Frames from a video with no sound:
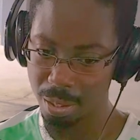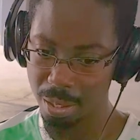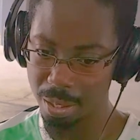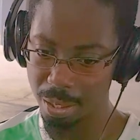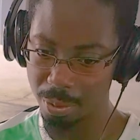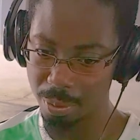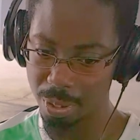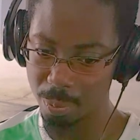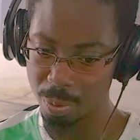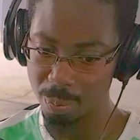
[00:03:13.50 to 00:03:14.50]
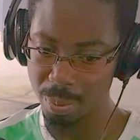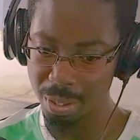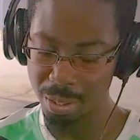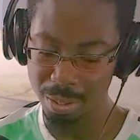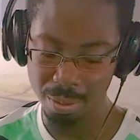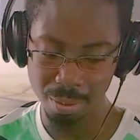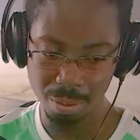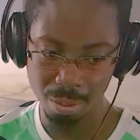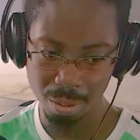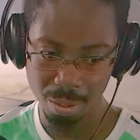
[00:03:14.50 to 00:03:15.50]
it would be
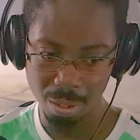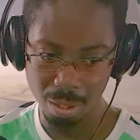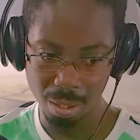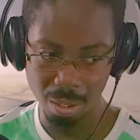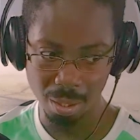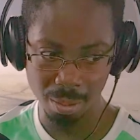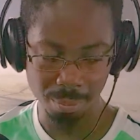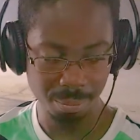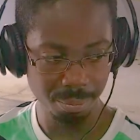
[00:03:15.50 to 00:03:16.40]
um,